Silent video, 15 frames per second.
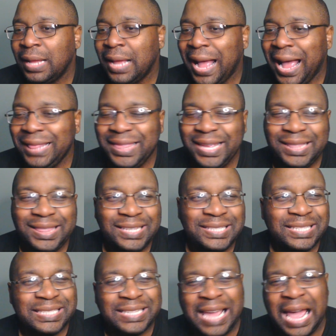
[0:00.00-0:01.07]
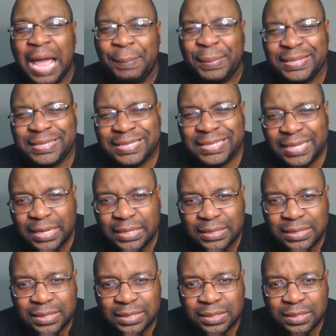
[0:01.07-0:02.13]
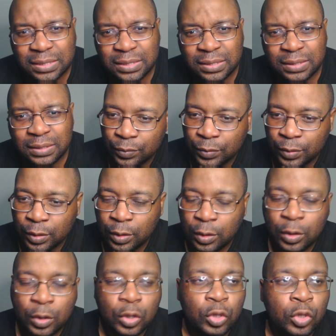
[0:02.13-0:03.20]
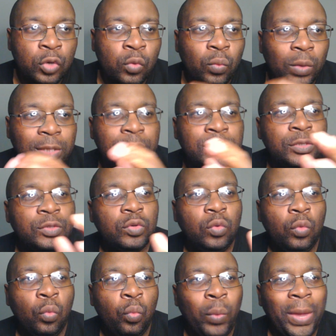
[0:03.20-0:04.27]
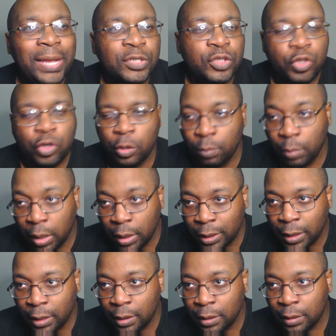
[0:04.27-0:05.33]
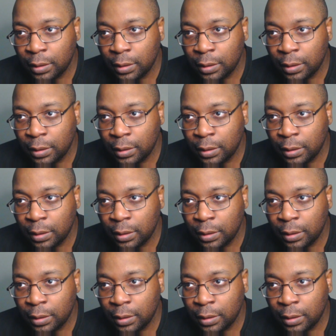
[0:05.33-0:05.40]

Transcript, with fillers: I think this is common sense. You want to waste your money,